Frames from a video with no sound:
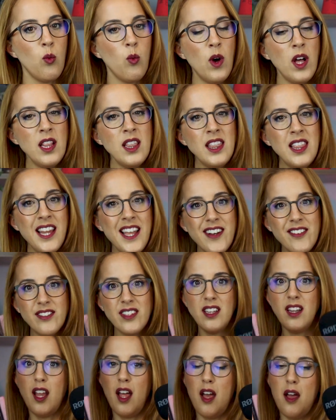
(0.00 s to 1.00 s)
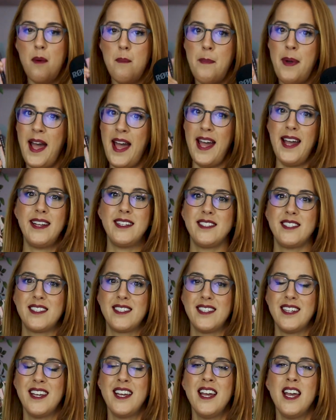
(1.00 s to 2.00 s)
one level
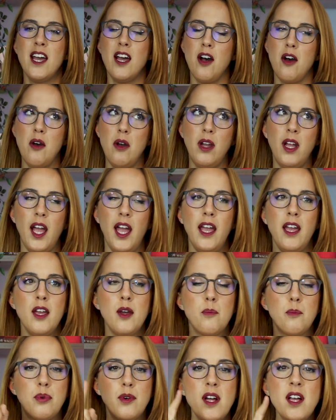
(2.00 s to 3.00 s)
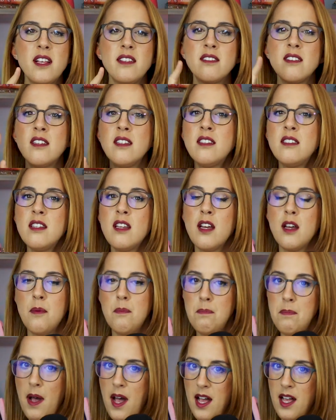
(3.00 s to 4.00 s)
past. Okay, present,
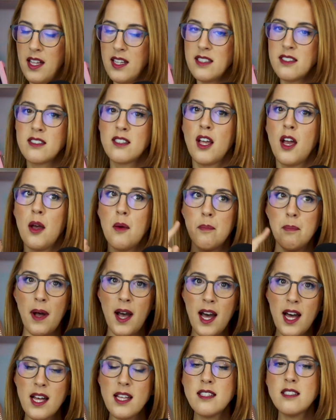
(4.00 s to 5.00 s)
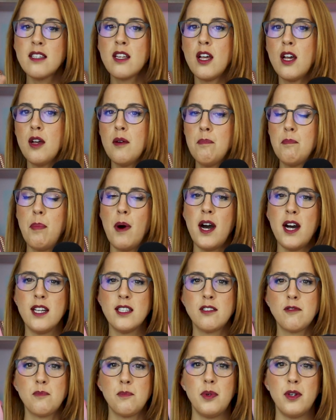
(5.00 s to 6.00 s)
past,
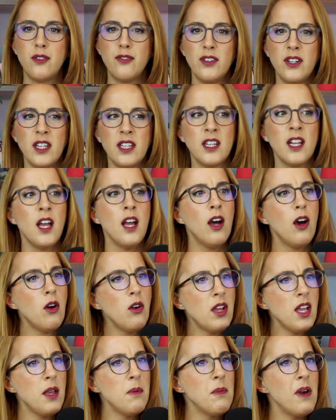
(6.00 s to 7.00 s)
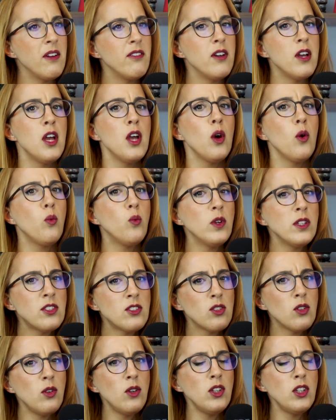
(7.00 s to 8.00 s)
past perfect. Okay, Merve,
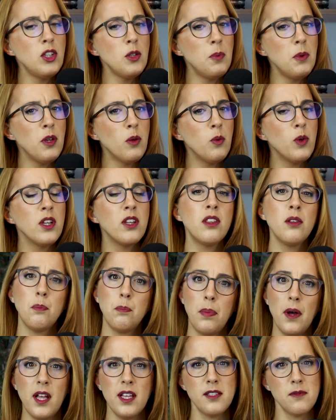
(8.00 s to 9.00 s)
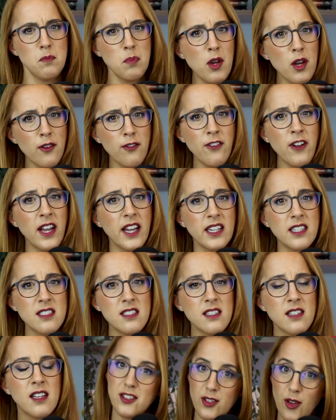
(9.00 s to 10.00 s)
what's going to be with past
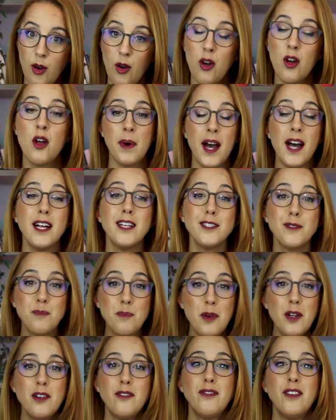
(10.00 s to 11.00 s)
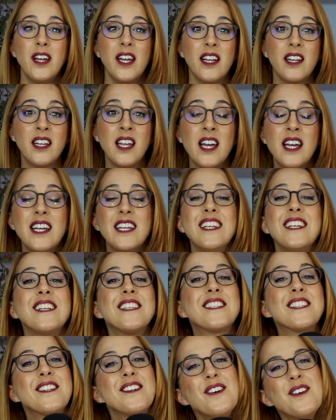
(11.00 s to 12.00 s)
perfect? So past perfect
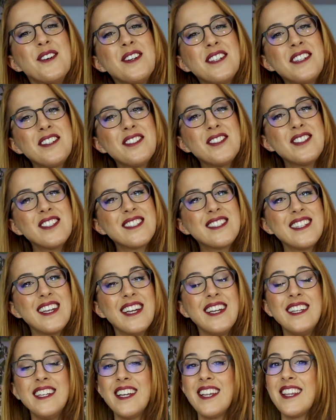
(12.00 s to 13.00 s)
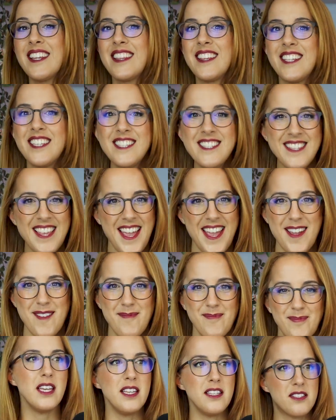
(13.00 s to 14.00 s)
is going to stay the same.
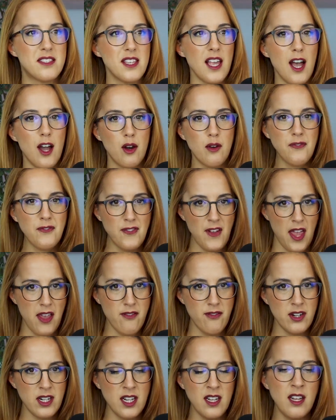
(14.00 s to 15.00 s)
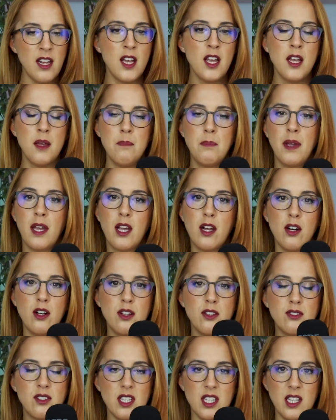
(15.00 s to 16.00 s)
It's our favorite
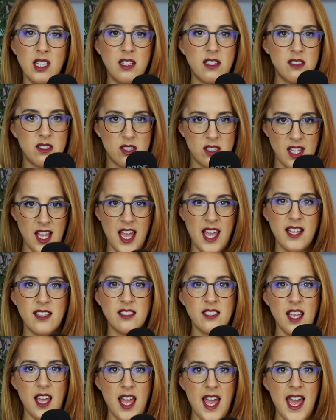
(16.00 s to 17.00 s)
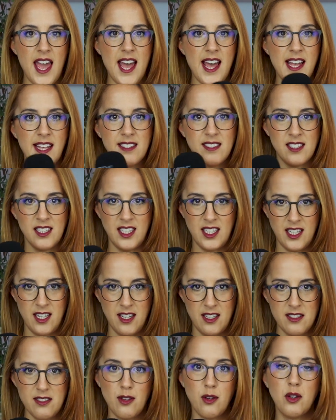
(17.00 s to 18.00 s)
because it stays as it
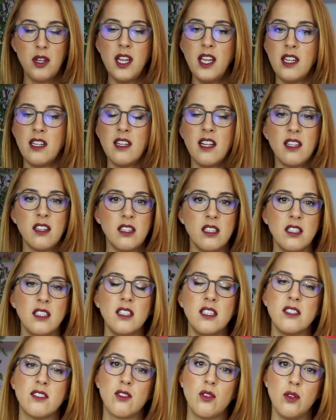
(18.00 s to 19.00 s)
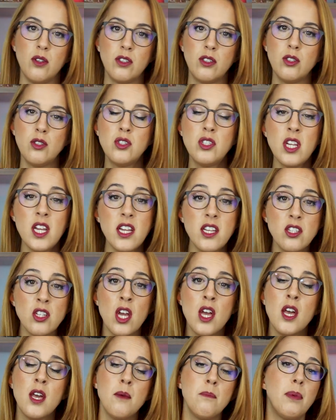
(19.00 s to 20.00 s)
is, okay? Nothing is going to change
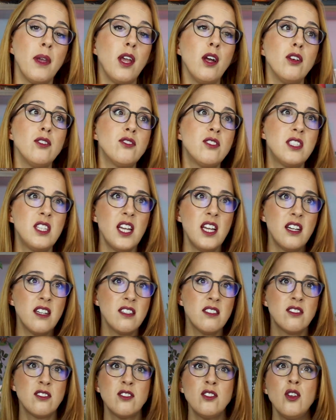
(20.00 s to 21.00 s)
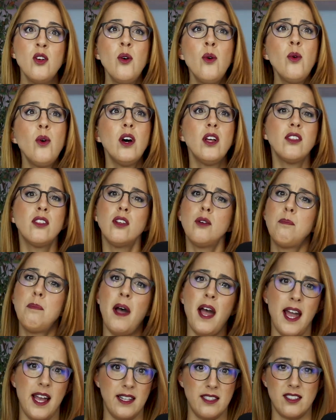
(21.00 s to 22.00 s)
because there is no other
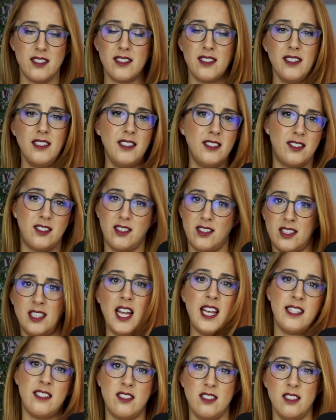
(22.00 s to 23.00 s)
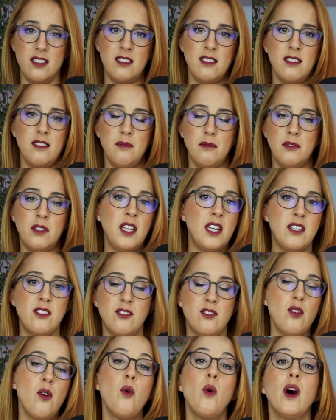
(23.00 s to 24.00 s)
past. That's it. There
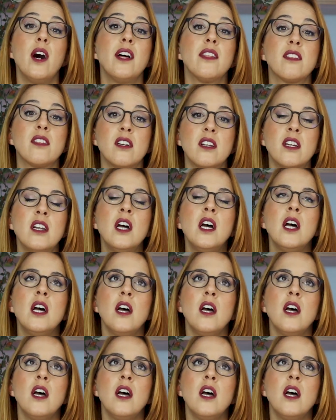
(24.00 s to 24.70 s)
is no other